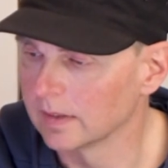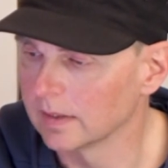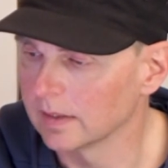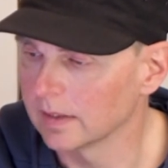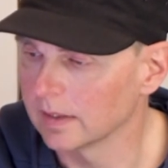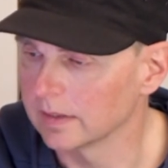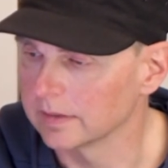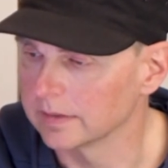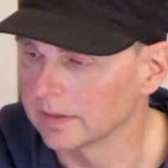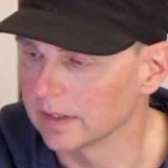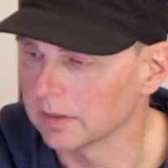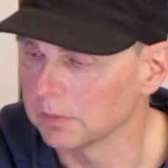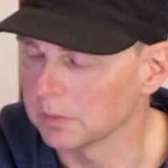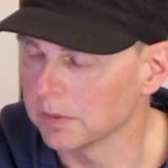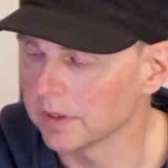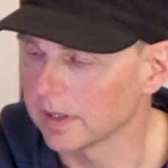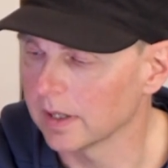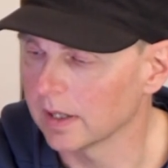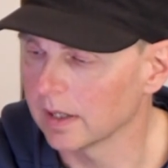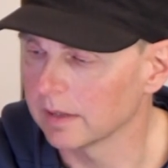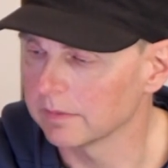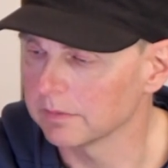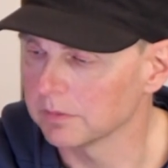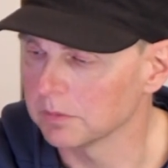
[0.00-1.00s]
And here we
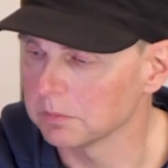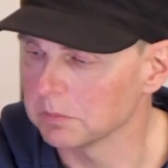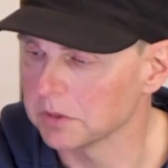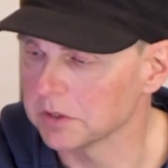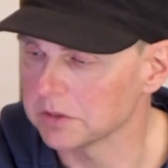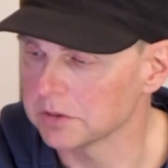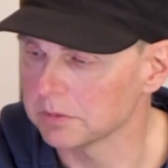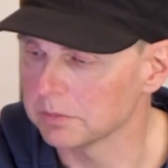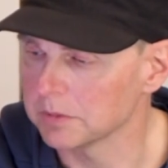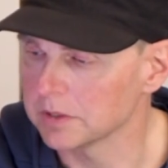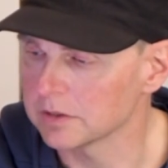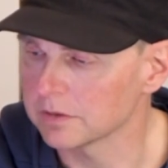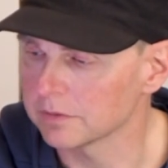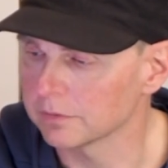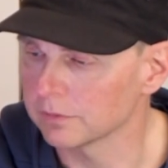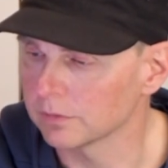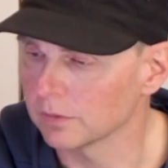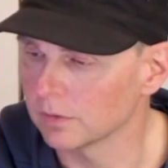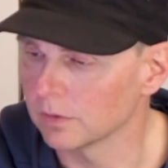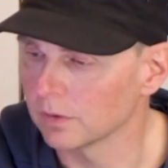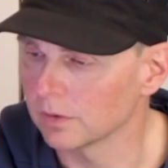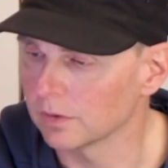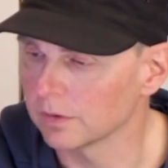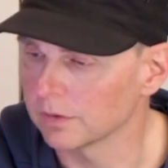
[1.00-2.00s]
have the measurements
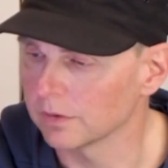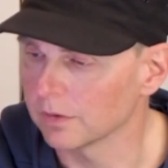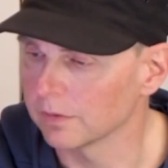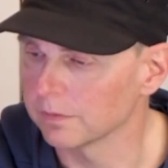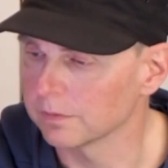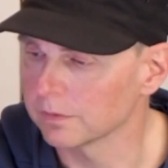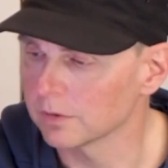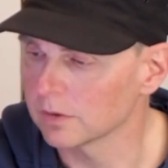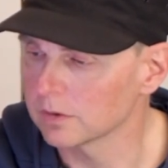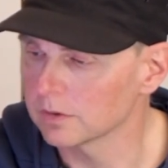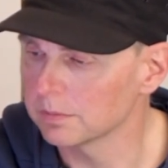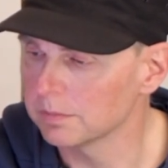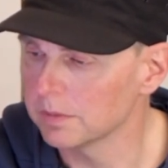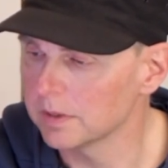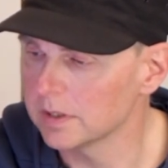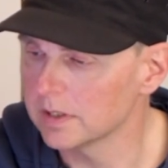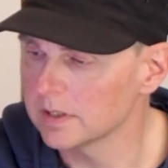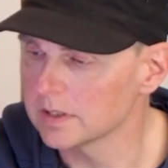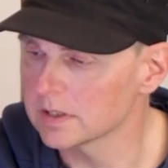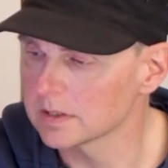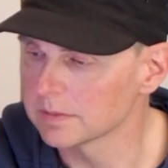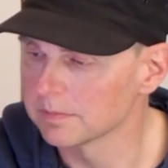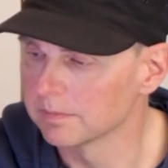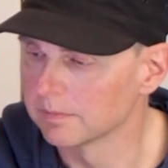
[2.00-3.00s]
for the front
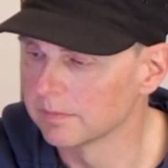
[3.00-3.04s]
piece.